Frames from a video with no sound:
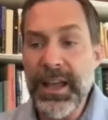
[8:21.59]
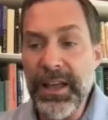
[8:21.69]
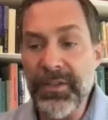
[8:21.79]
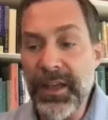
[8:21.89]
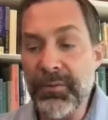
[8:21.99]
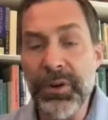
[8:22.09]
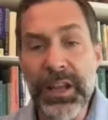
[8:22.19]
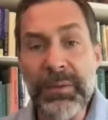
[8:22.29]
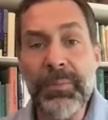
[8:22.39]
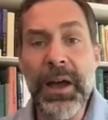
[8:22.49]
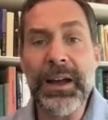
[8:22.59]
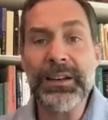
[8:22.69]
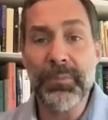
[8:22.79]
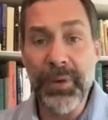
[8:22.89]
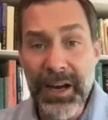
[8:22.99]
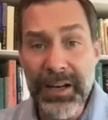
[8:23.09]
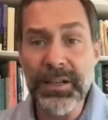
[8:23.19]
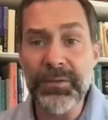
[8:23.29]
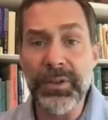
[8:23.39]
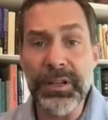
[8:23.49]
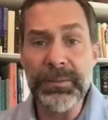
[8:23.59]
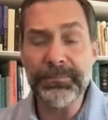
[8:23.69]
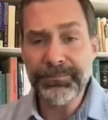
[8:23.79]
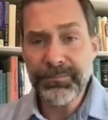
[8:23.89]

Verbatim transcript: and that would impact positively